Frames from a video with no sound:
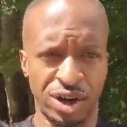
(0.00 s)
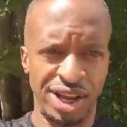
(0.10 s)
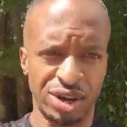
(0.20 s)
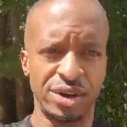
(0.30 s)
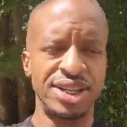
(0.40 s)

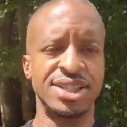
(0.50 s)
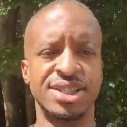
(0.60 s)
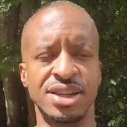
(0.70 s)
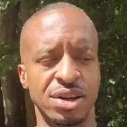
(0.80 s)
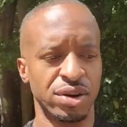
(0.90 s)

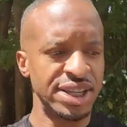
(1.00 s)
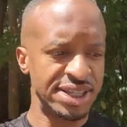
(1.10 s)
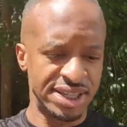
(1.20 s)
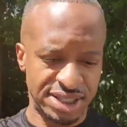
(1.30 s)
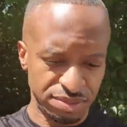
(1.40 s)
increases and
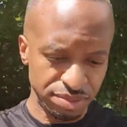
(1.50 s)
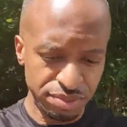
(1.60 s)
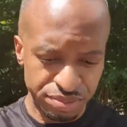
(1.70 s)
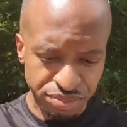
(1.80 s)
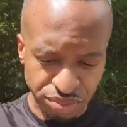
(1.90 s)
increases,
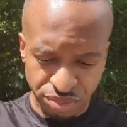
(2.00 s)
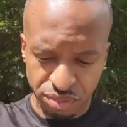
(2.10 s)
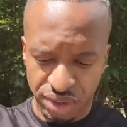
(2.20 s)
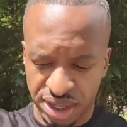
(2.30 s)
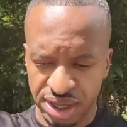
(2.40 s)

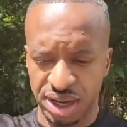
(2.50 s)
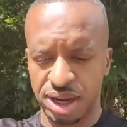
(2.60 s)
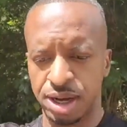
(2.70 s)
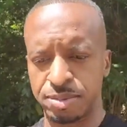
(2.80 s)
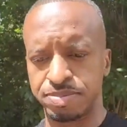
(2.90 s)

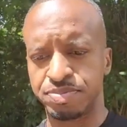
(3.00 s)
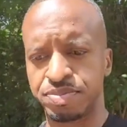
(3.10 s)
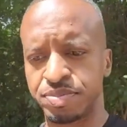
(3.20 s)
um,